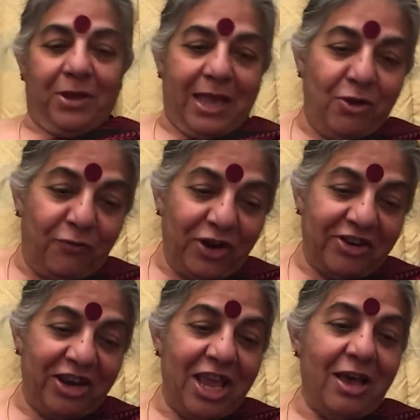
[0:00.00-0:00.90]
You've
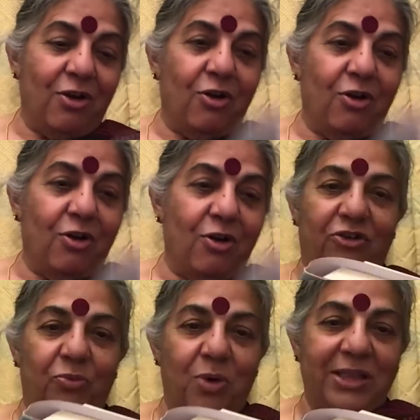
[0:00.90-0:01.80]
written here on
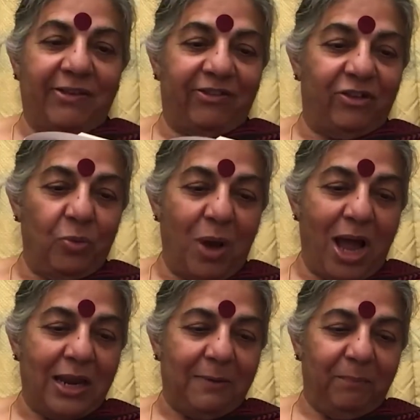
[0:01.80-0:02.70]
page
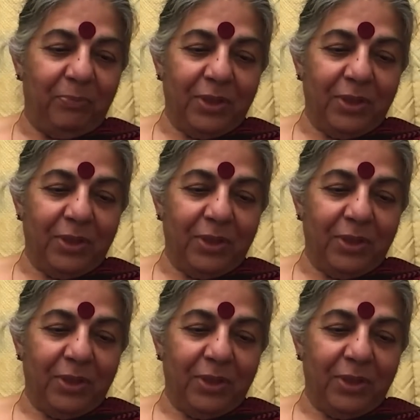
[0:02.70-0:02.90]
161,